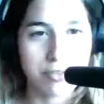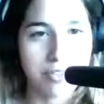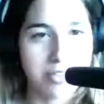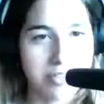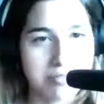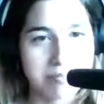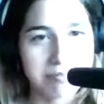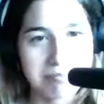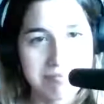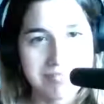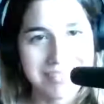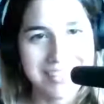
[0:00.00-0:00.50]
Oh,
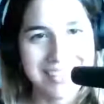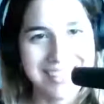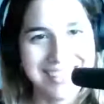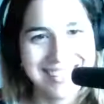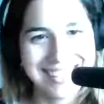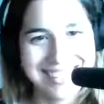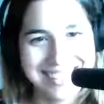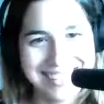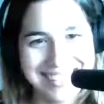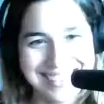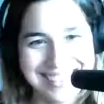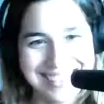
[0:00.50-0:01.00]
I think it's
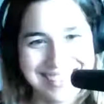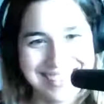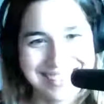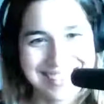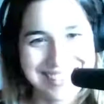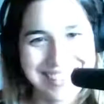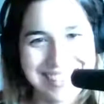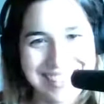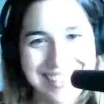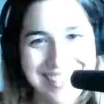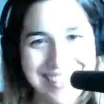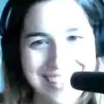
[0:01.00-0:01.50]
beeswax and
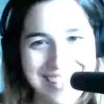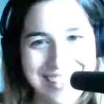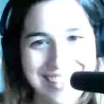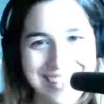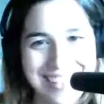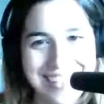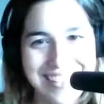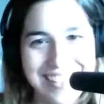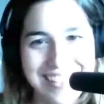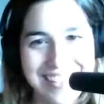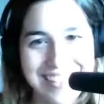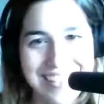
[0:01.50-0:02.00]
animal fat.